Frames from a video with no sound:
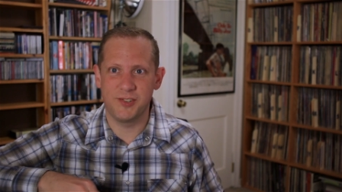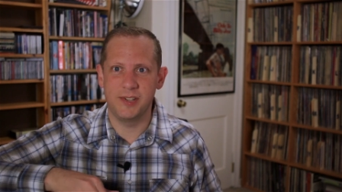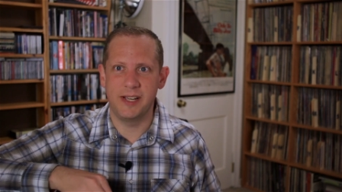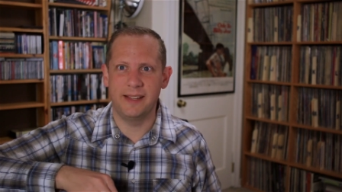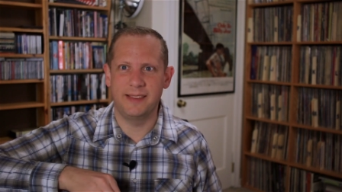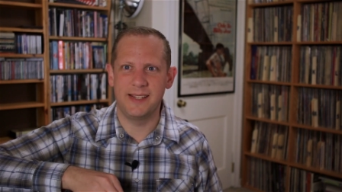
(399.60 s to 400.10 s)

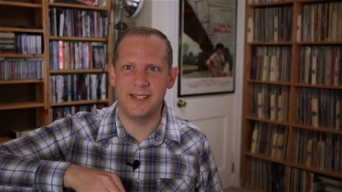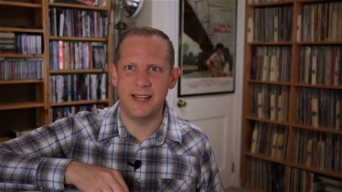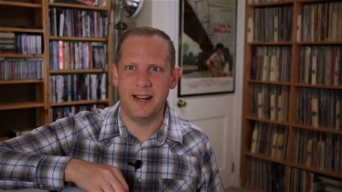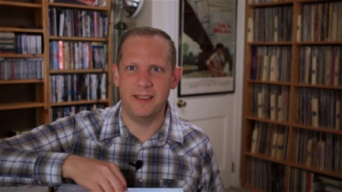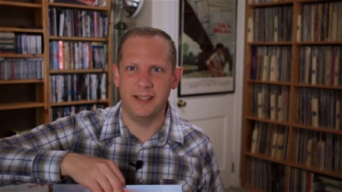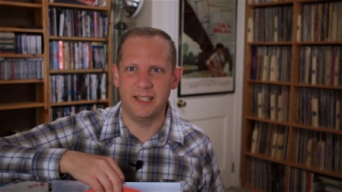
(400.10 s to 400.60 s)
actually got this
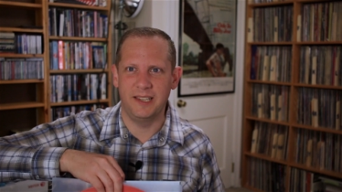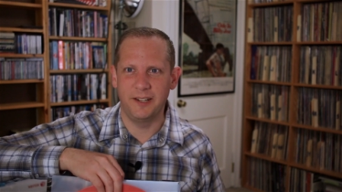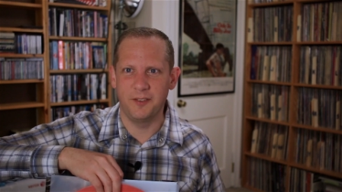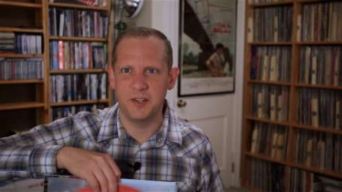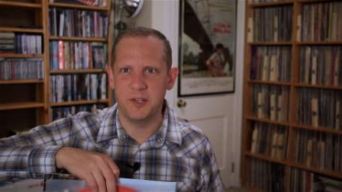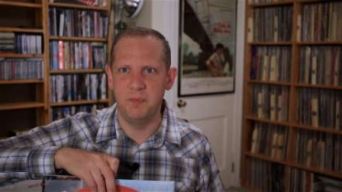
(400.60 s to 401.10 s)
out of the
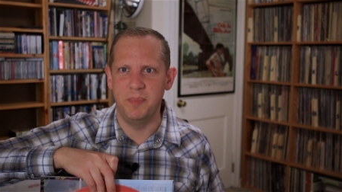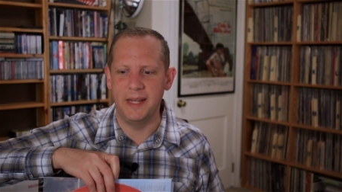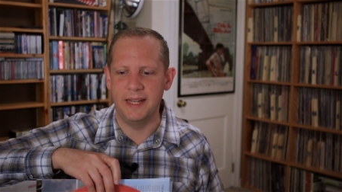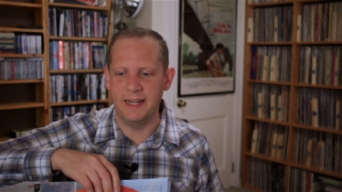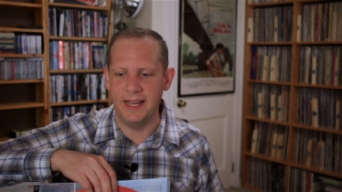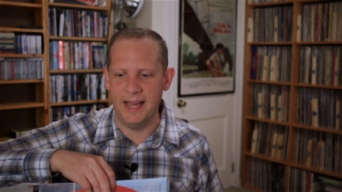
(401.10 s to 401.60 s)
clearance
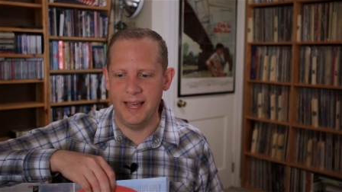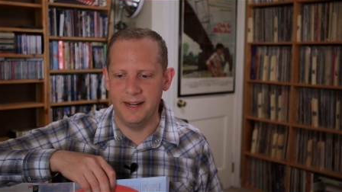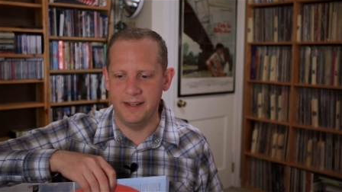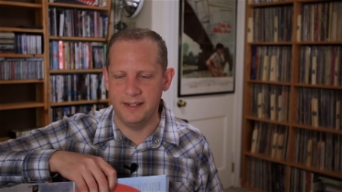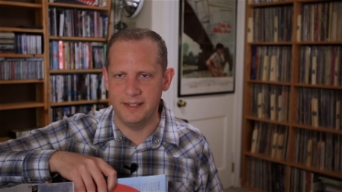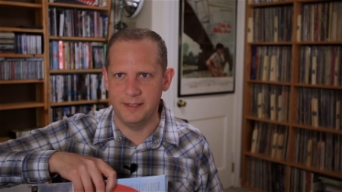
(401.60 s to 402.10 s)
bin
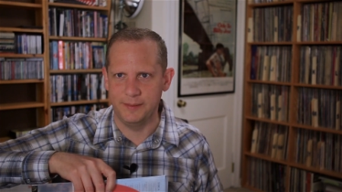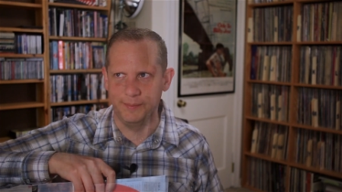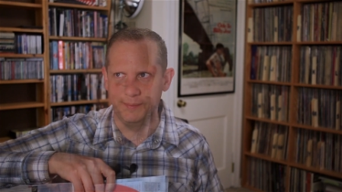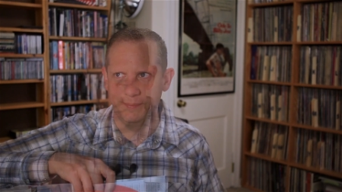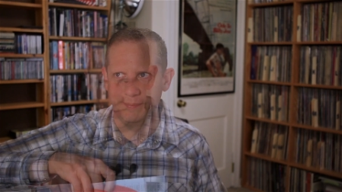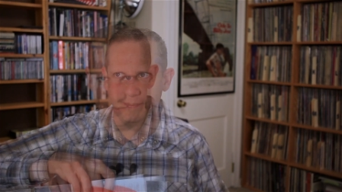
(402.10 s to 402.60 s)
at, um,